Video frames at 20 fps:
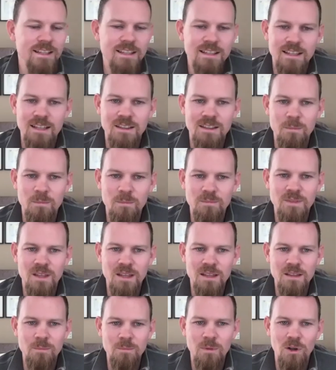Hey,
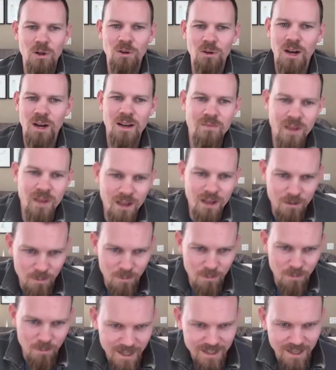Great Value
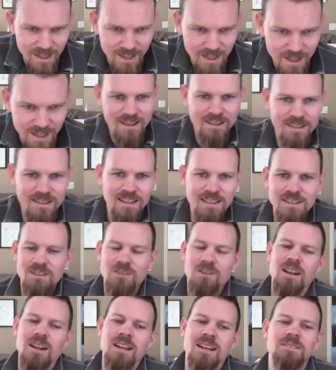brand. Yeah, that's
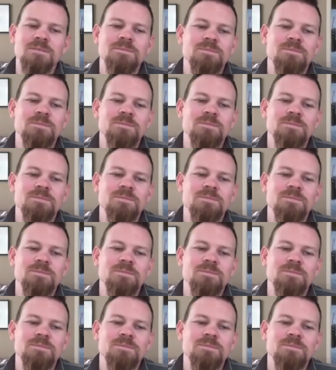great.